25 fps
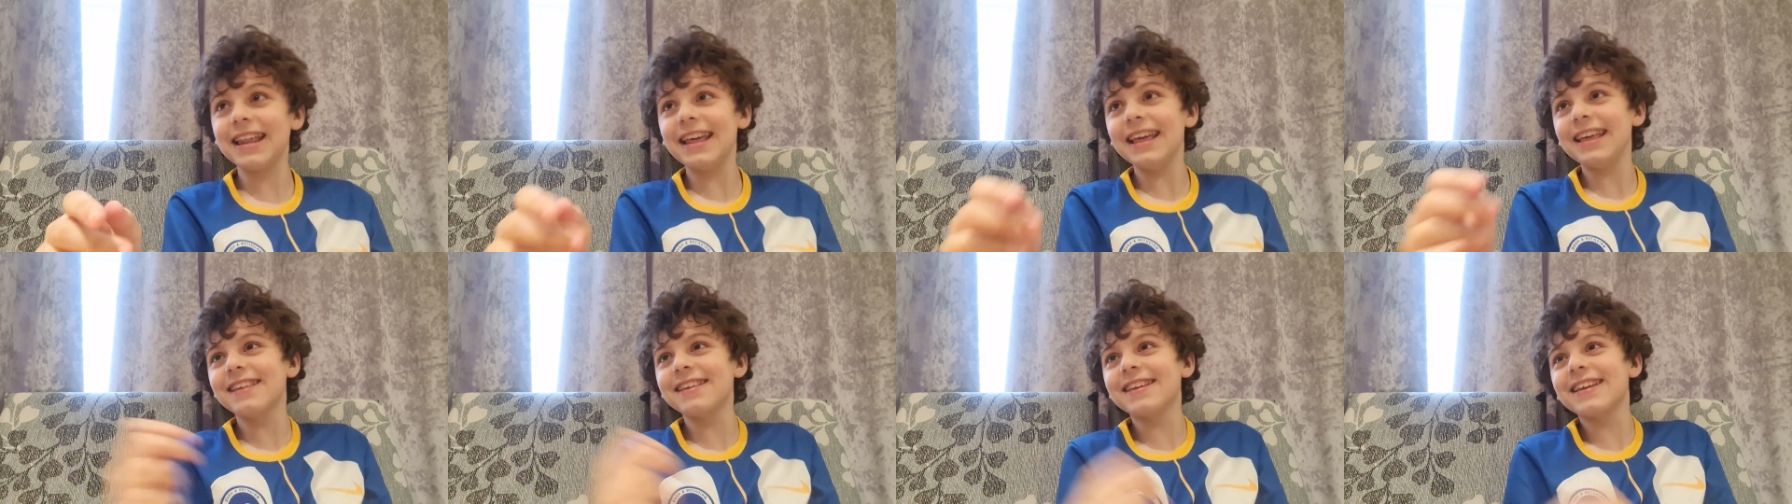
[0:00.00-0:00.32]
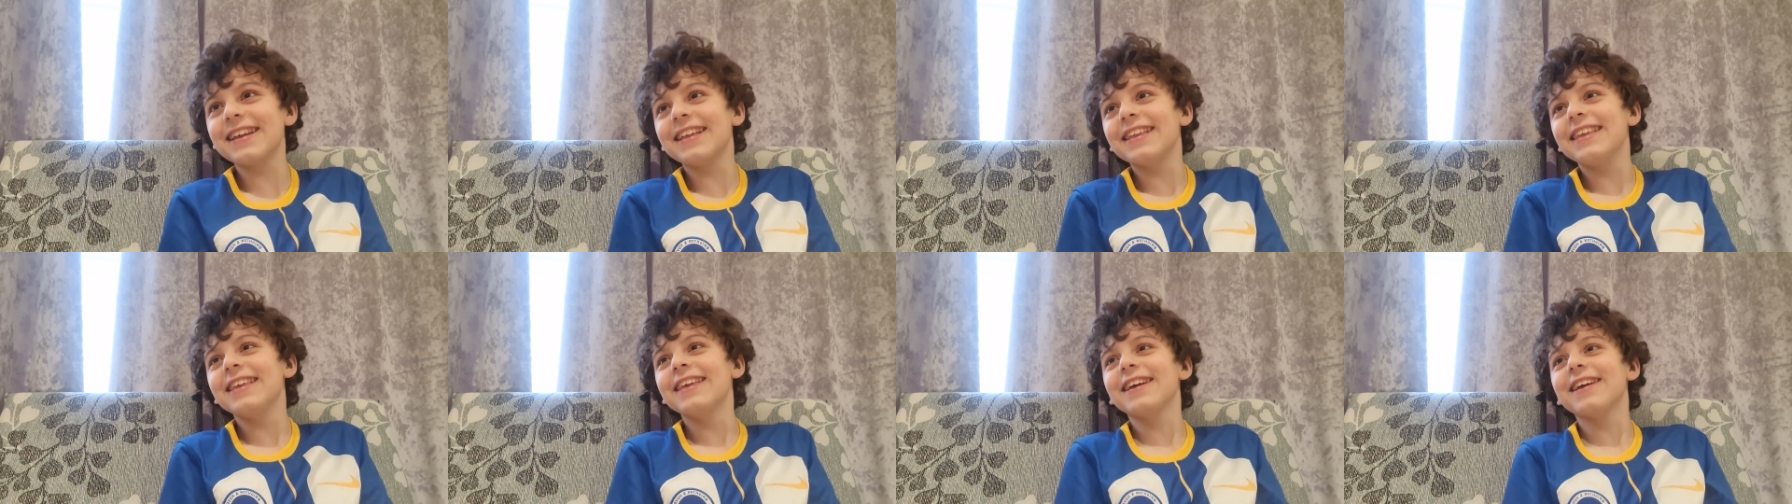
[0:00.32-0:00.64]
Please,
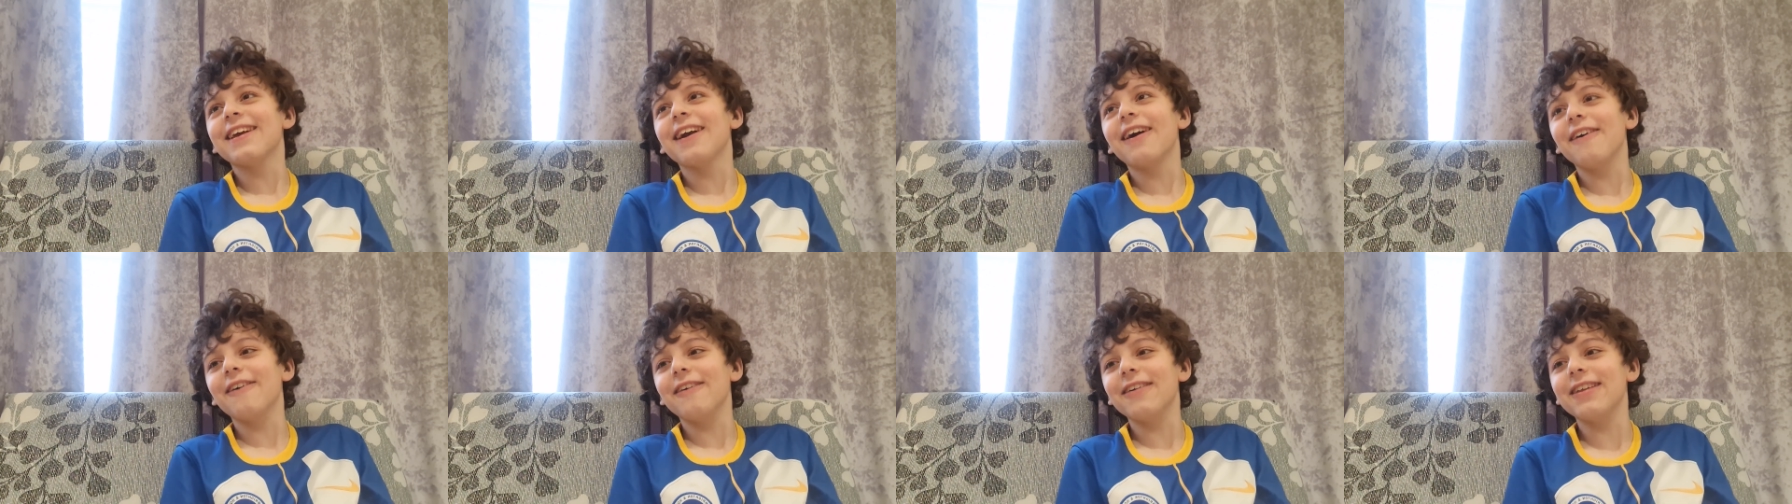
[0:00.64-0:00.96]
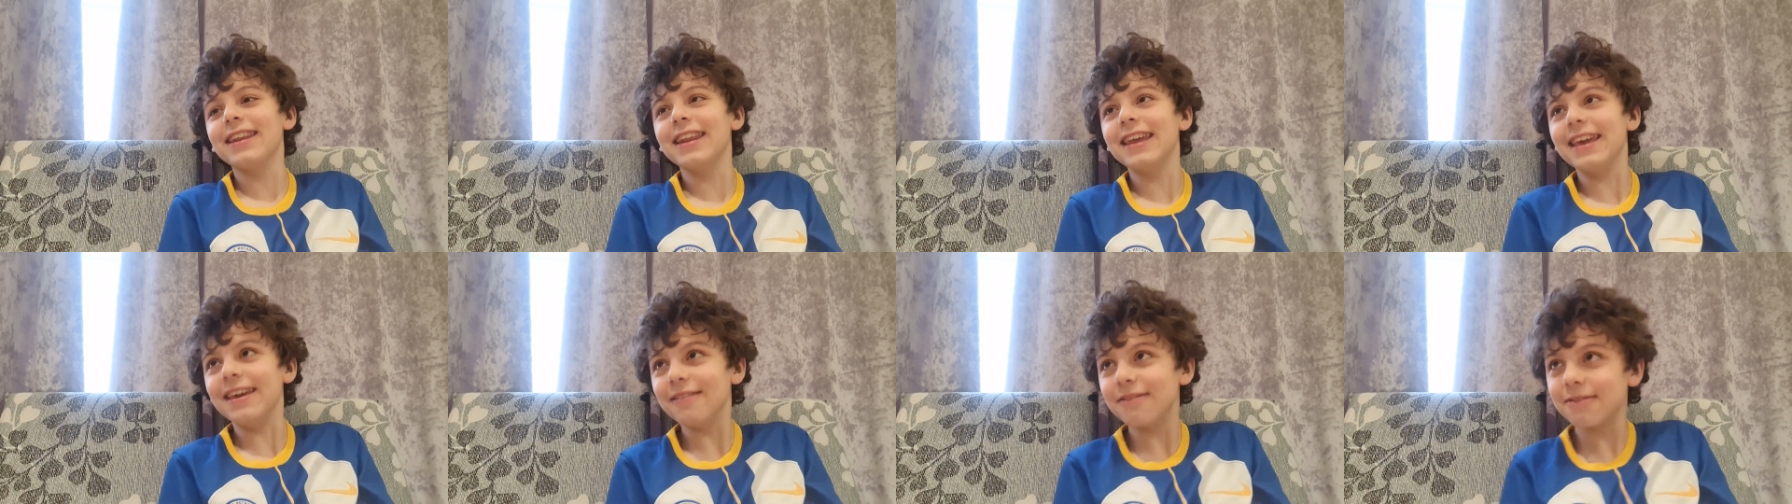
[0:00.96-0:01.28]
can you go
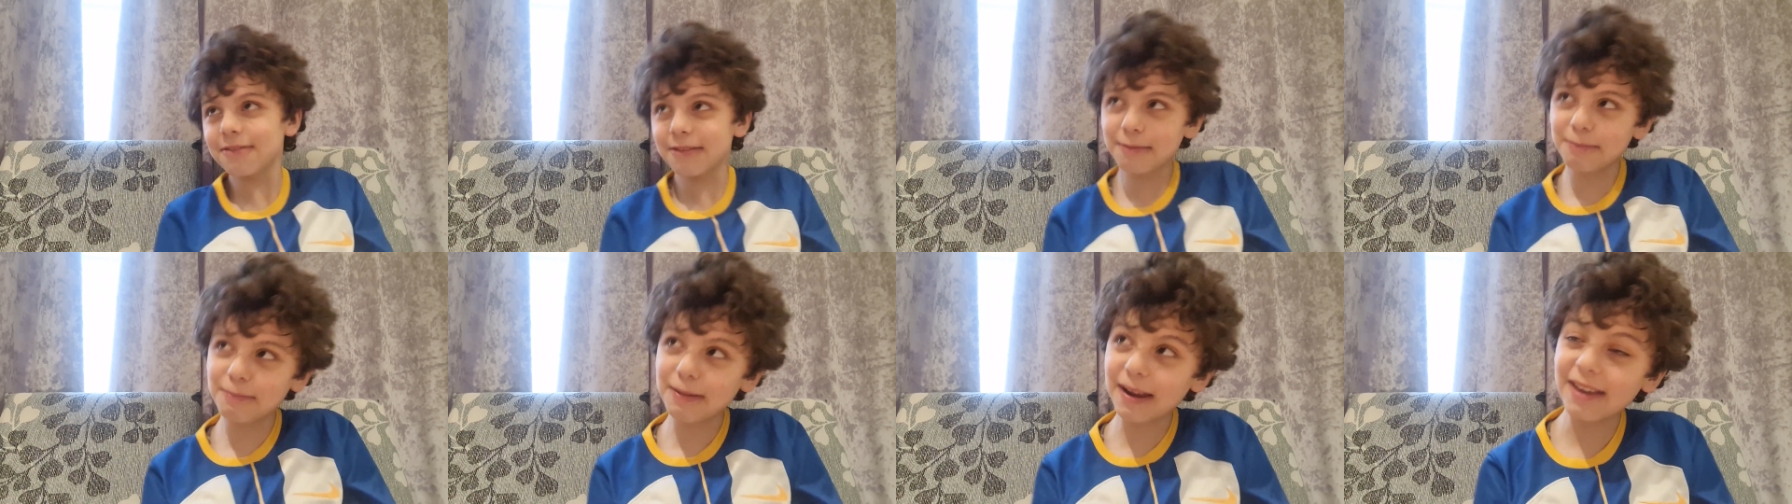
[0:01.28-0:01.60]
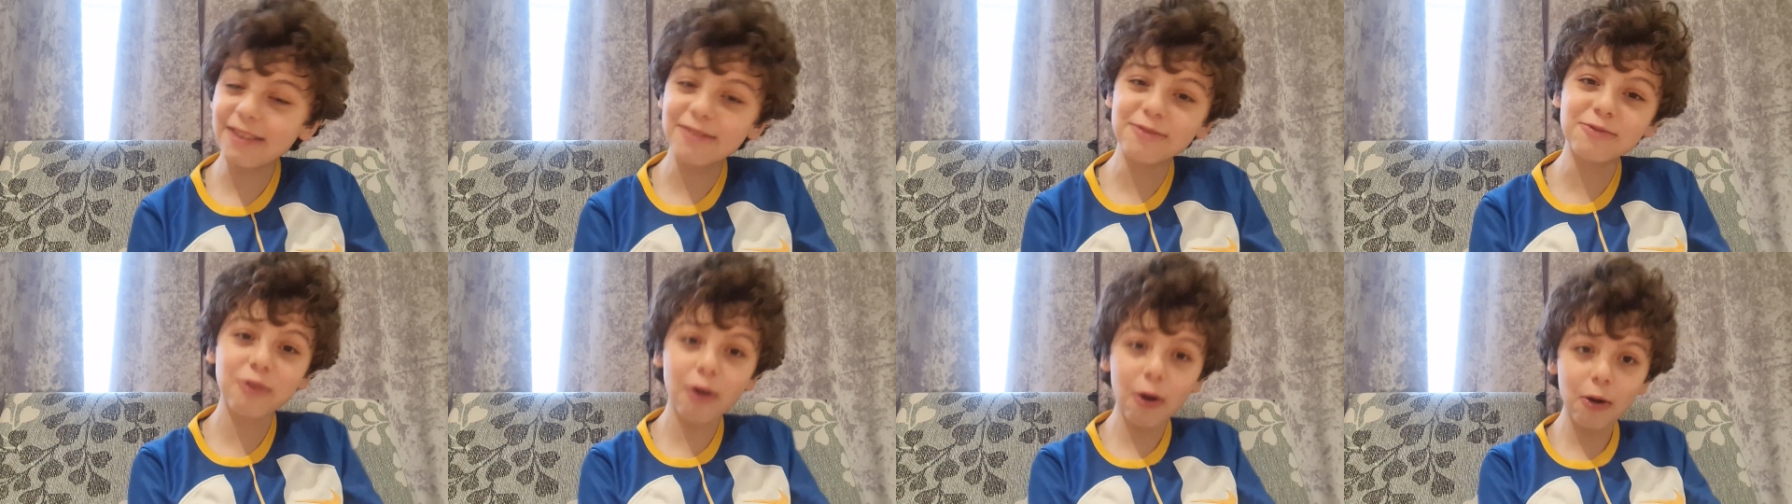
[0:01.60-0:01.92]
and leave to
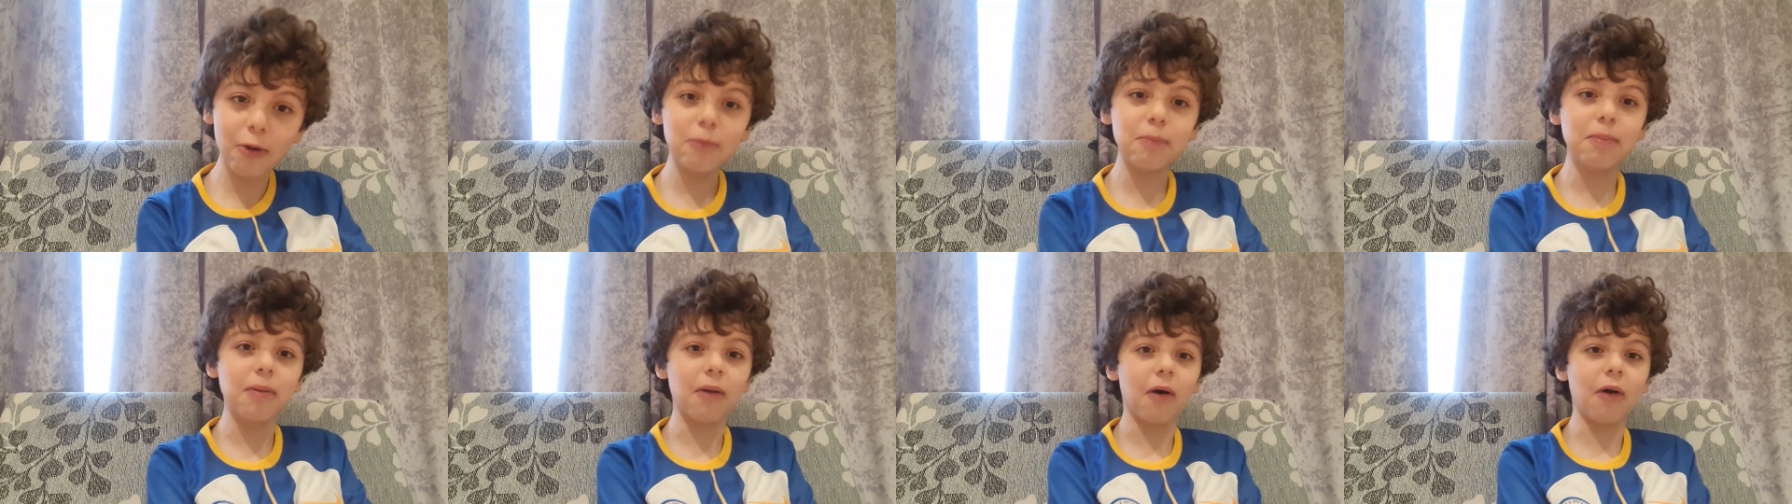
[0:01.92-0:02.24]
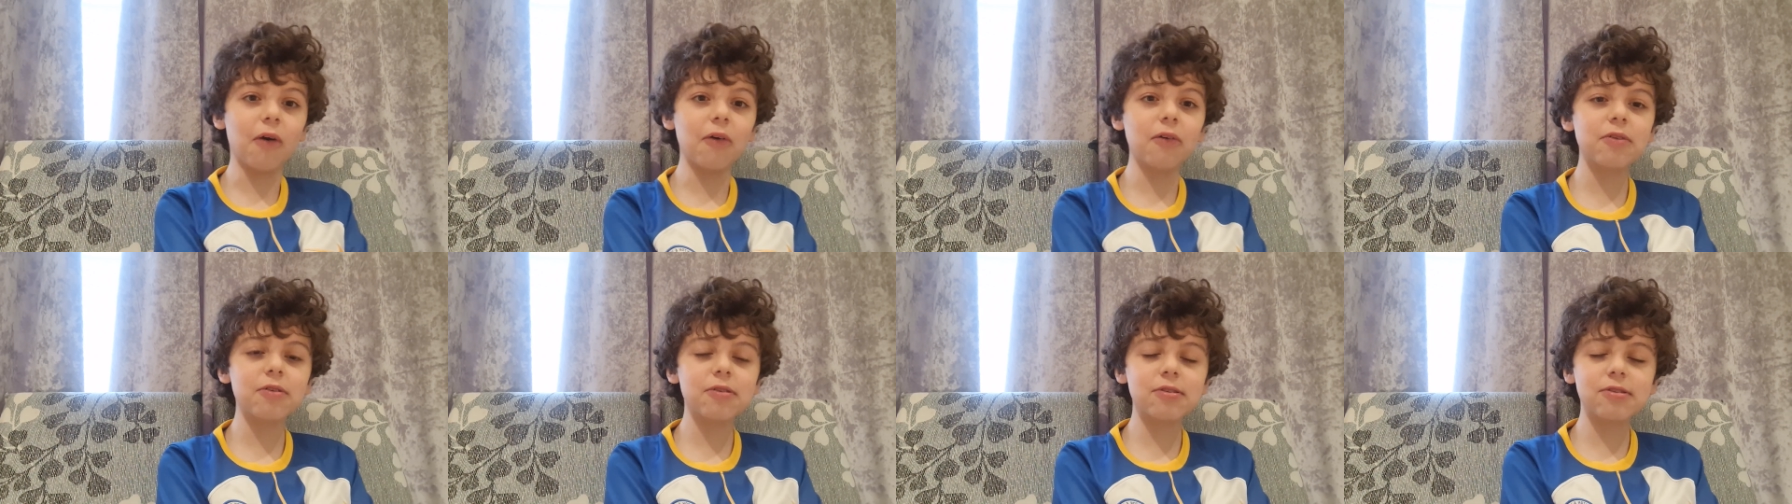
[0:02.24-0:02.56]
play
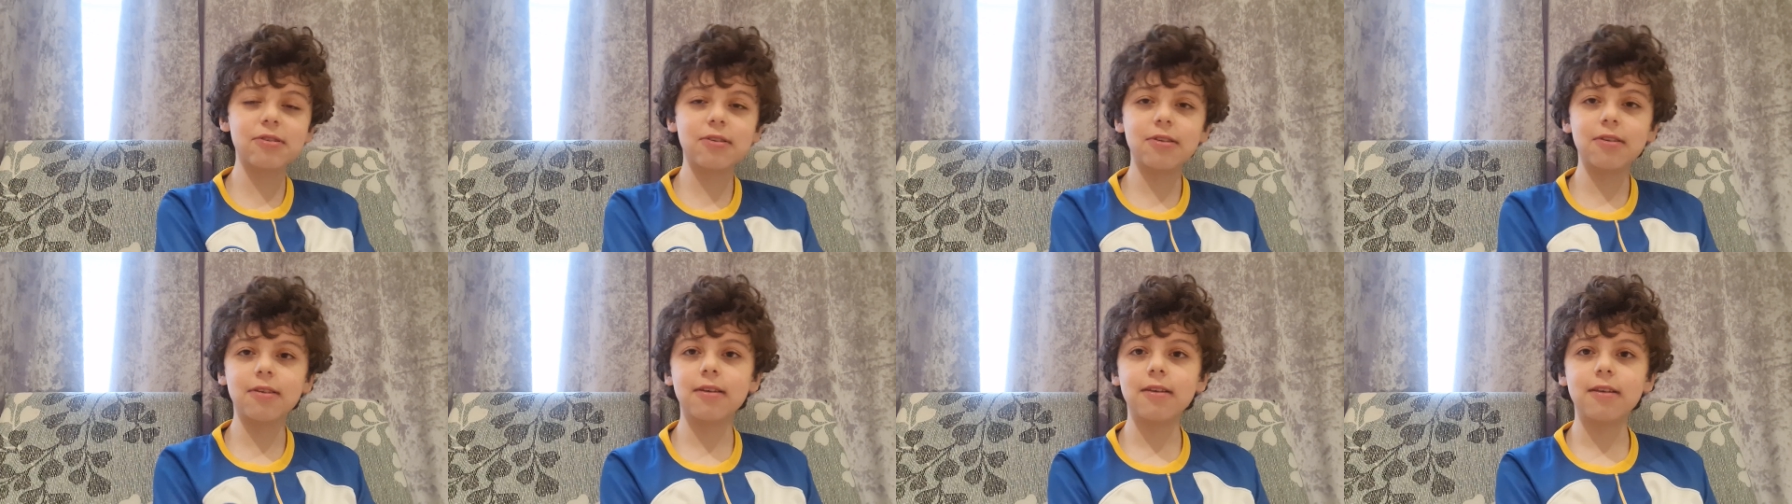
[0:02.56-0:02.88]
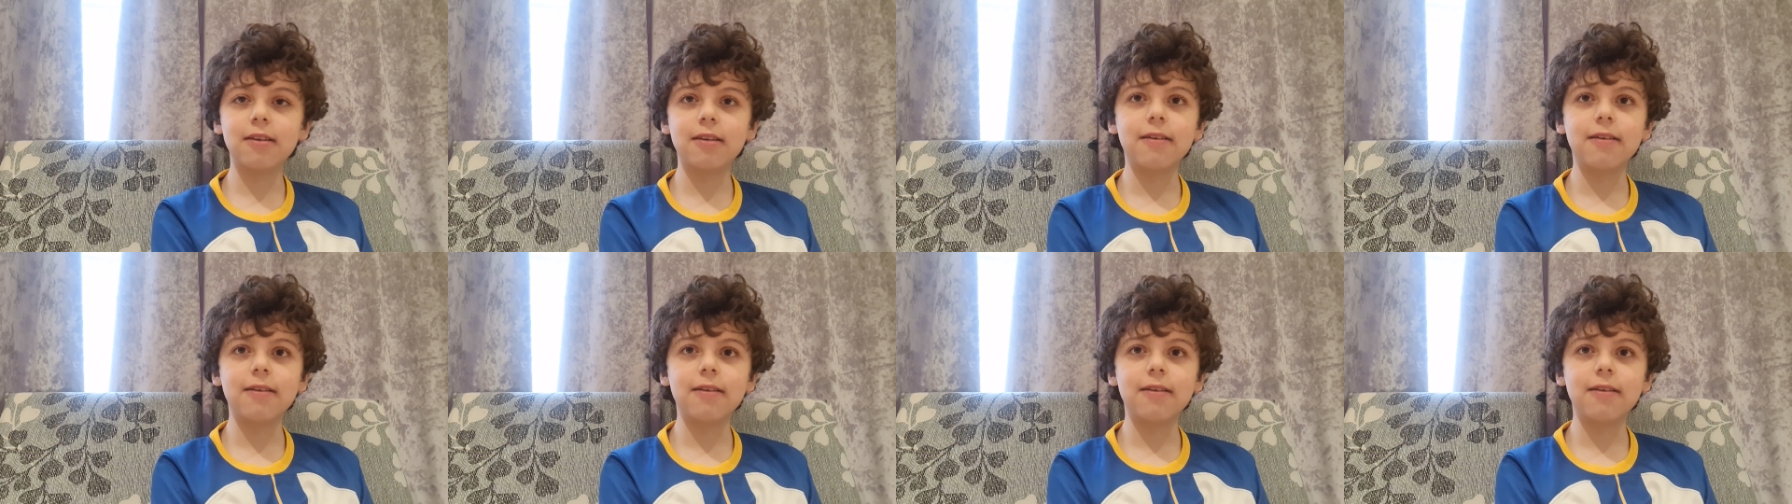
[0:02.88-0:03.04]
Roblox?